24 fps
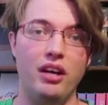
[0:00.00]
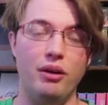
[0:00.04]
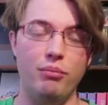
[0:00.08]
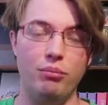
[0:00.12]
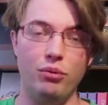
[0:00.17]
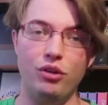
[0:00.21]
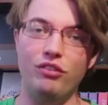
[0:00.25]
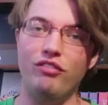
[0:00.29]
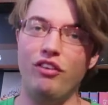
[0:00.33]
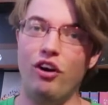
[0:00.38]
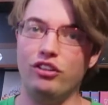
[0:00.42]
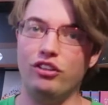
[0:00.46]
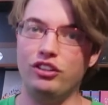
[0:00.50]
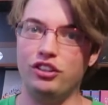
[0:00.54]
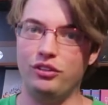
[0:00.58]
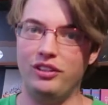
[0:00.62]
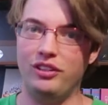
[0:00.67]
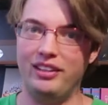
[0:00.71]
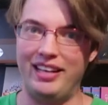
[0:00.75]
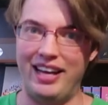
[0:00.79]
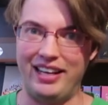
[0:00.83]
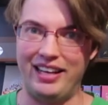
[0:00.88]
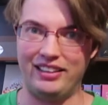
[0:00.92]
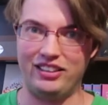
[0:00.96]
move on to
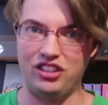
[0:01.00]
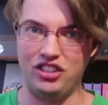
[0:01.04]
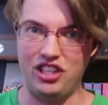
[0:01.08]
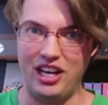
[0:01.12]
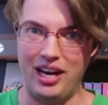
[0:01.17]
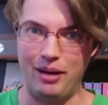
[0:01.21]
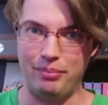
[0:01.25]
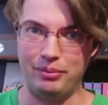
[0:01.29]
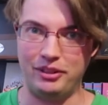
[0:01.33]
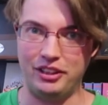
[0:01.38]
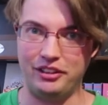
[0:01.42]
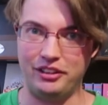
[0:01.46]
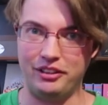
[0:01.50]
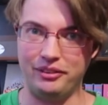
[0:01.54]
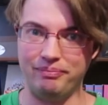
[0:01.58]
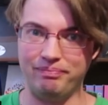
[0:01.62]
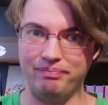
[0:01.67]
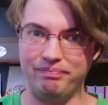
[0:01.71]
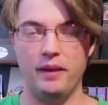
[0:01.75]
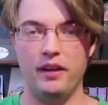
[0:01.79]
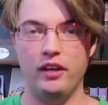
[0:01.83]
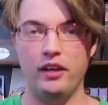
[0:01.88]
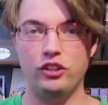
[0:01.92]
the next chapter.